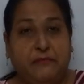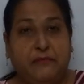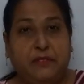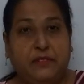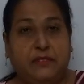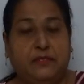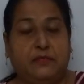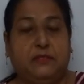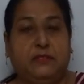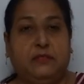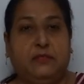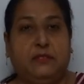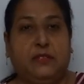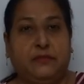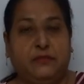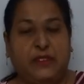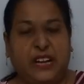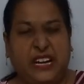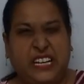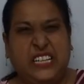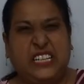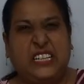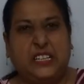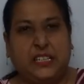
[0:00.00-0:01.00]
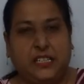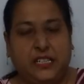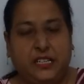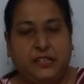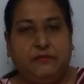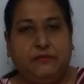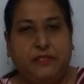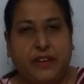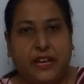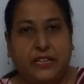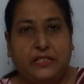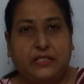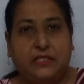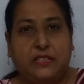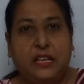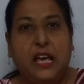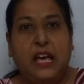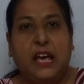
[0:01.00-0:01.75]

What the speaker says: a very dirty face,